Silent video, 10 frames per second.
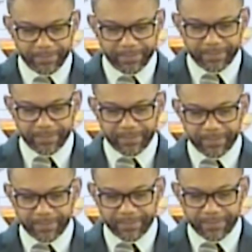
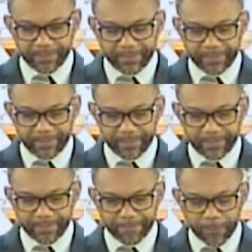
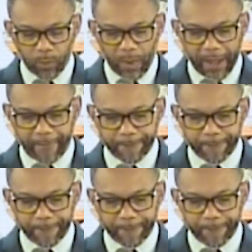[no speech]